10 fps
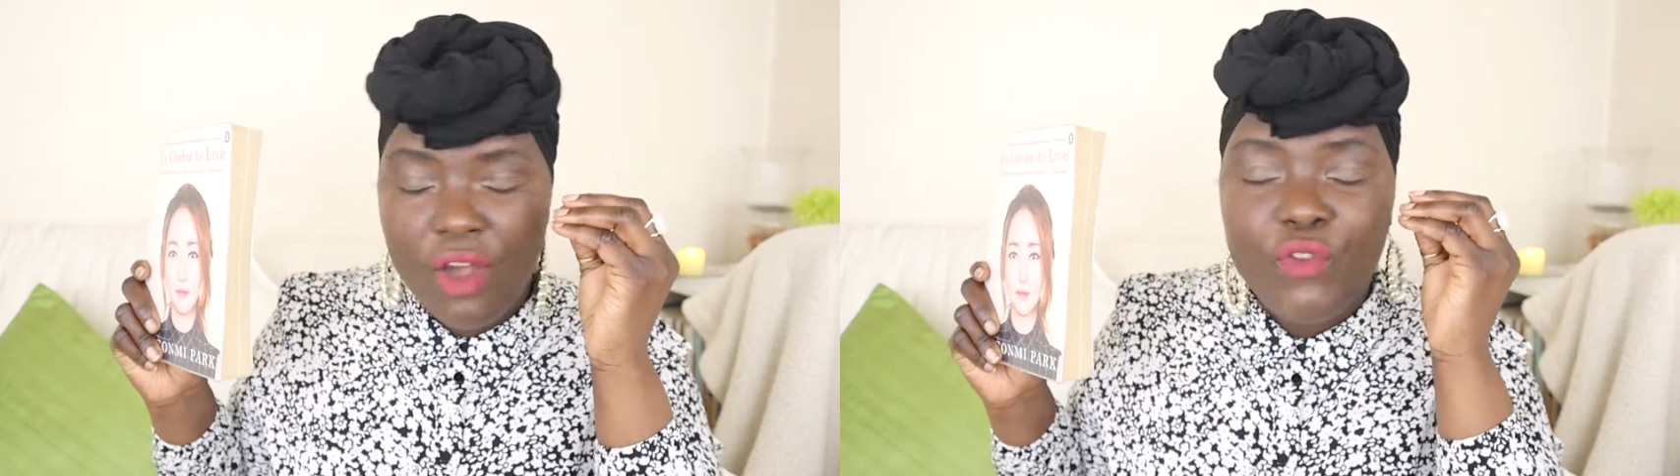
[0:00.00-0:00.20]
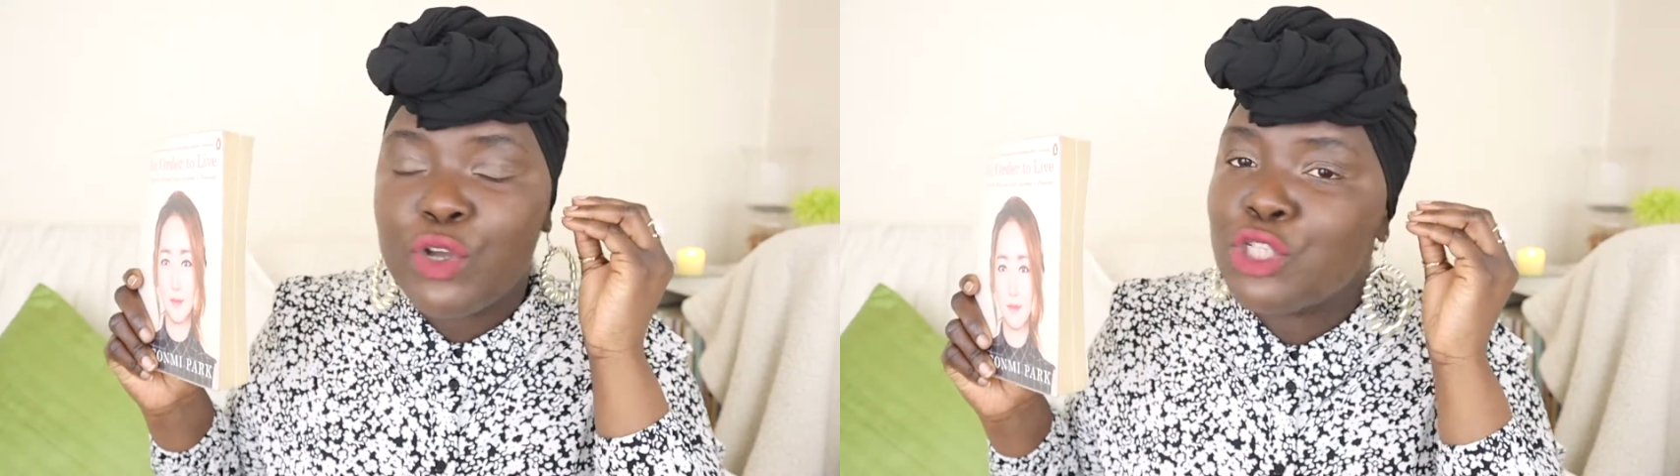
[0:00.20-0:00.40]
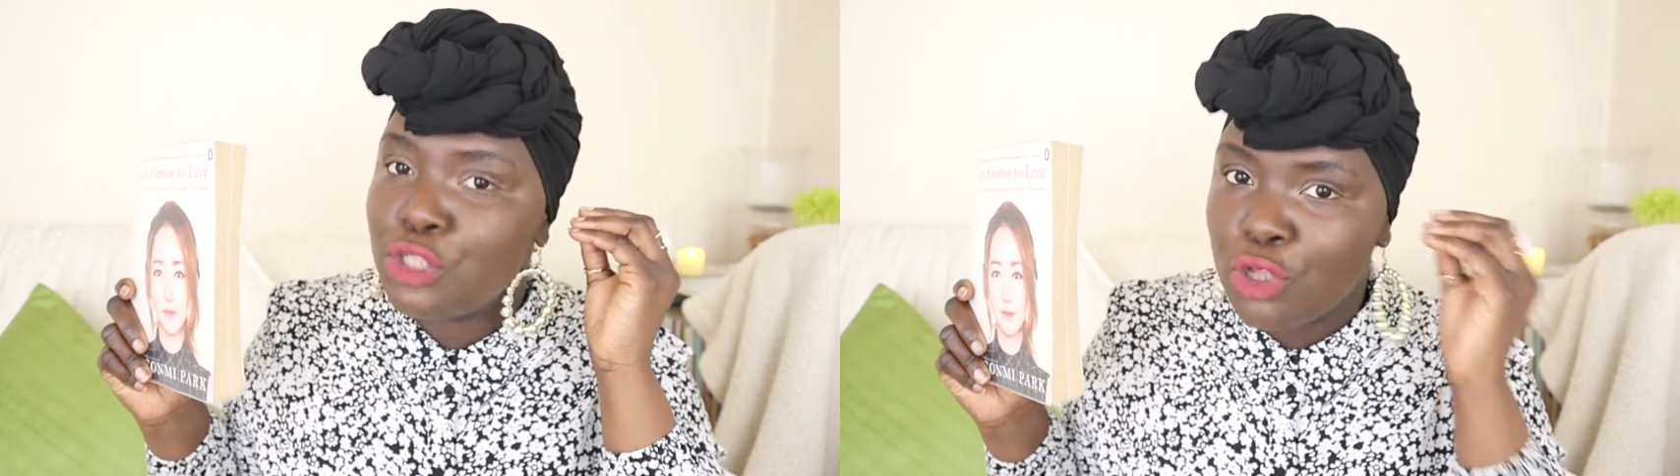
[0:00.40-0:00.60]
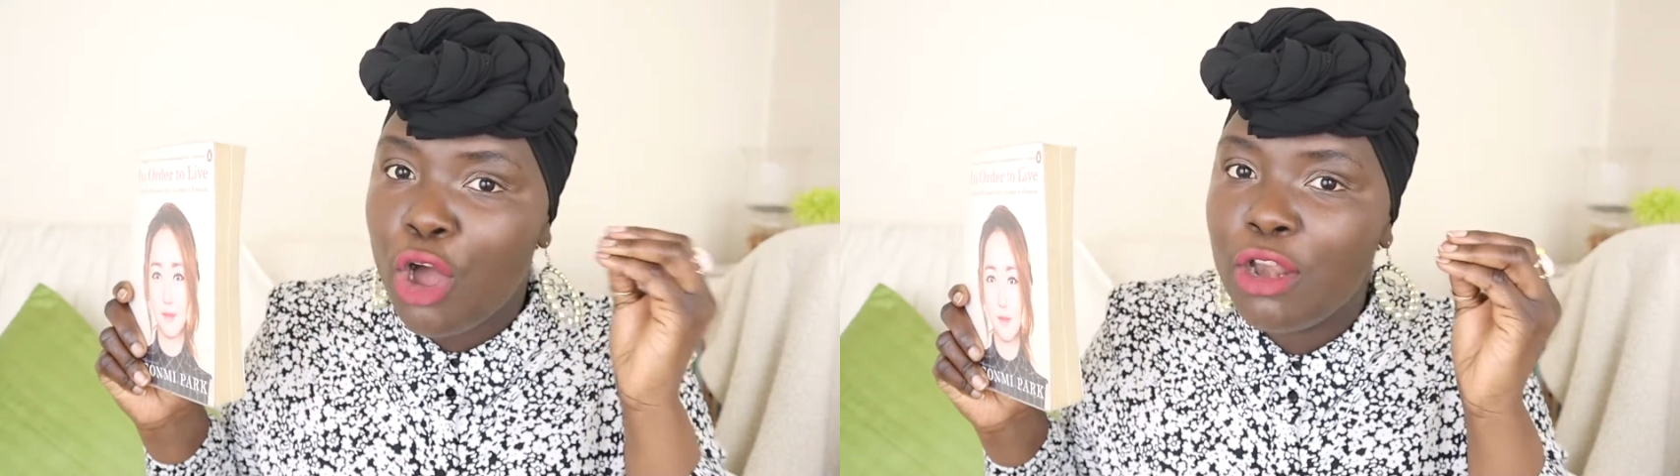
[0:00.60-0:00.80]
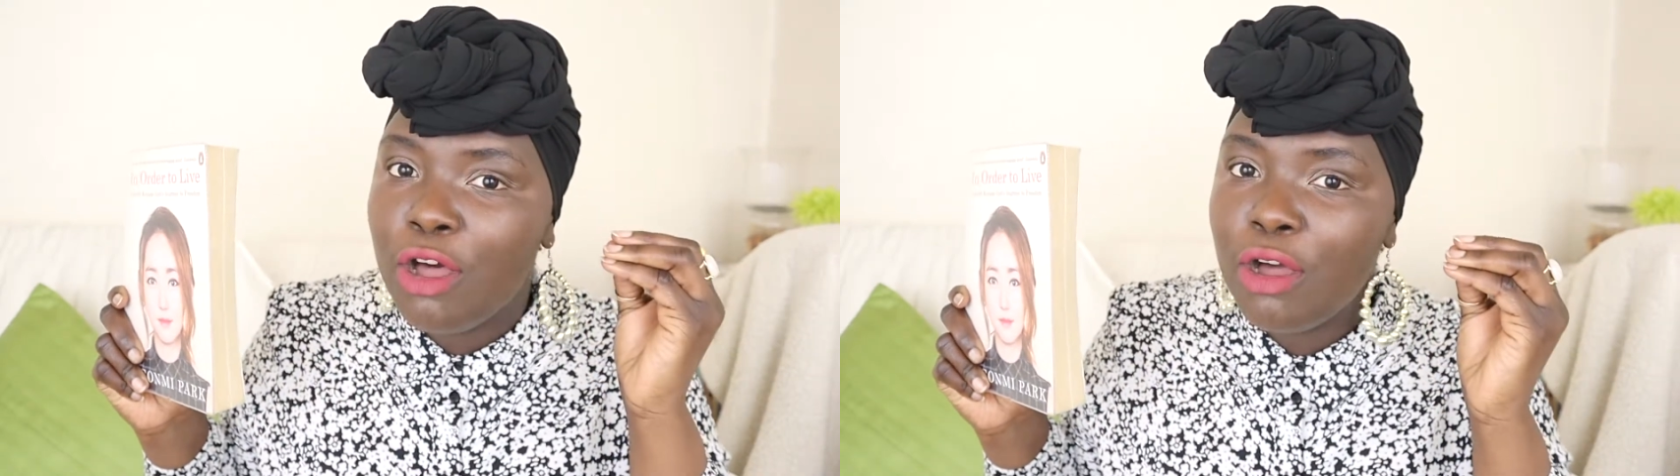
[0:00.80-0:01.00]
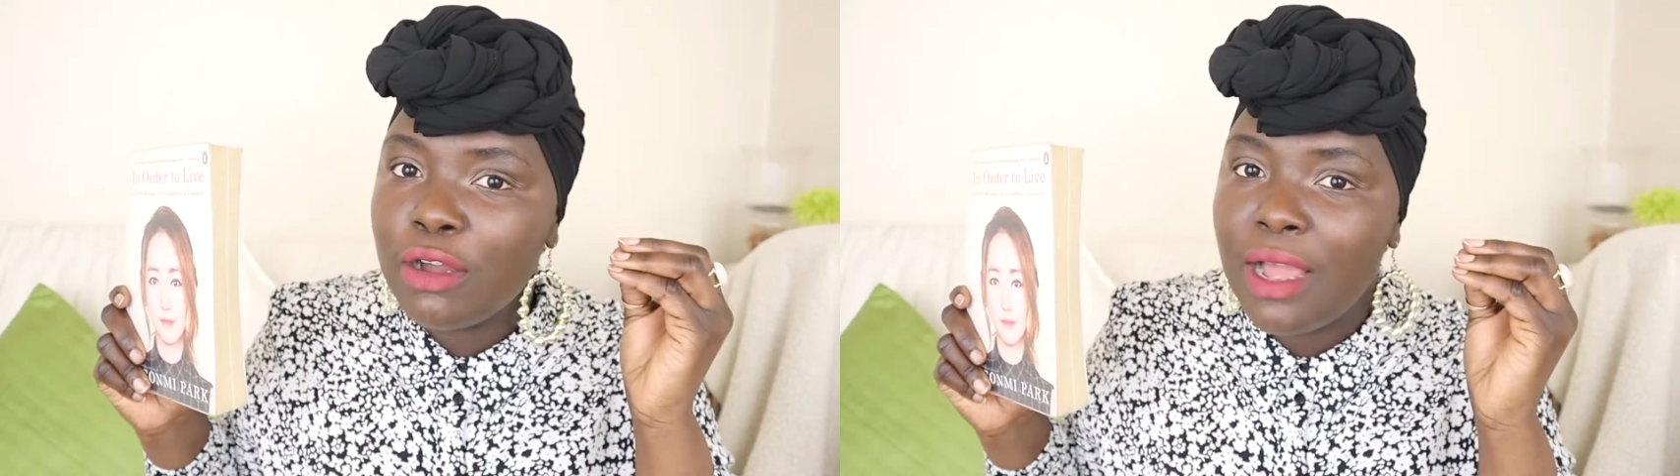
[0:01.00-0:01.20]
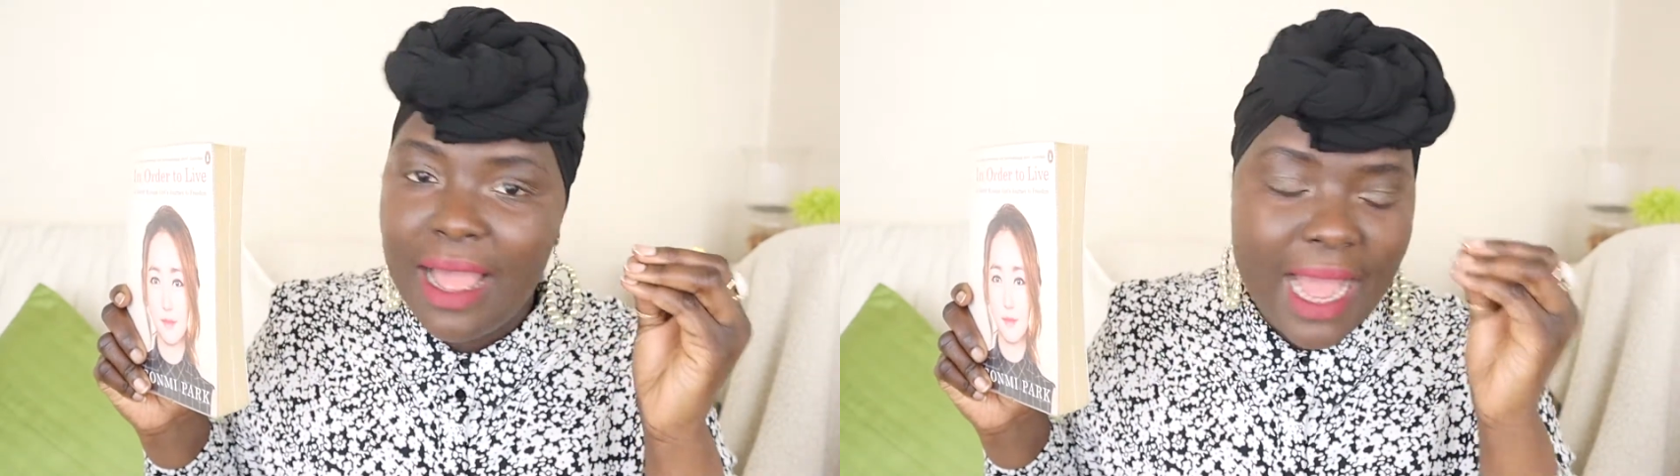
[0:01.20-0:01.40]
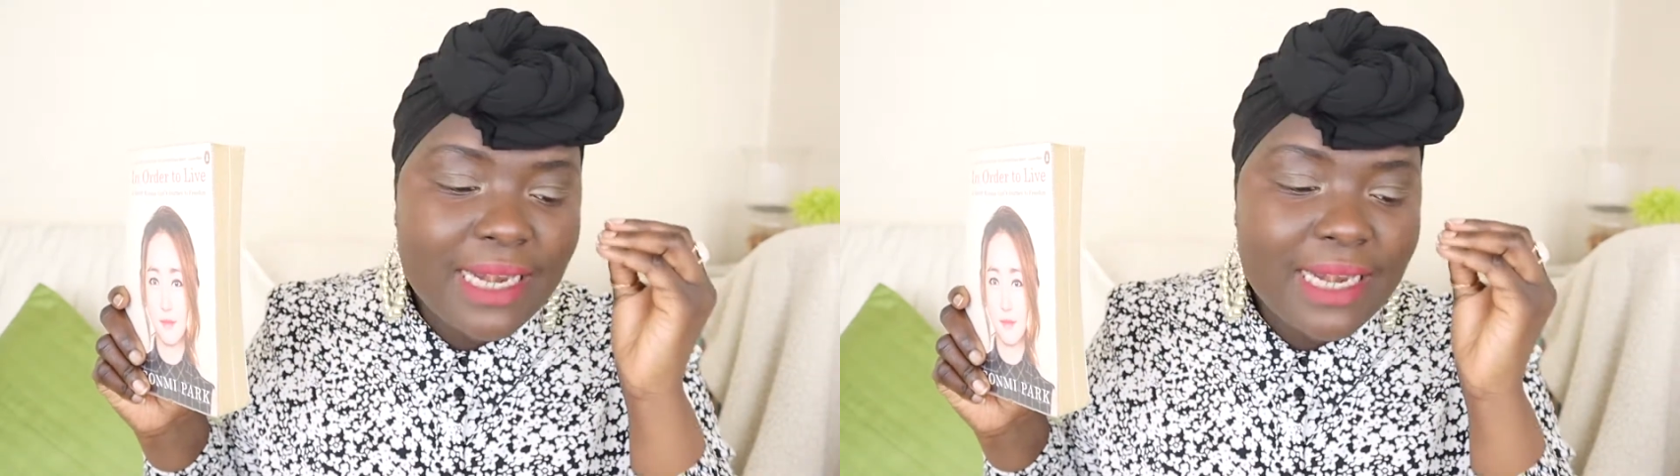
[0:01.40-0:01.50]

for so long,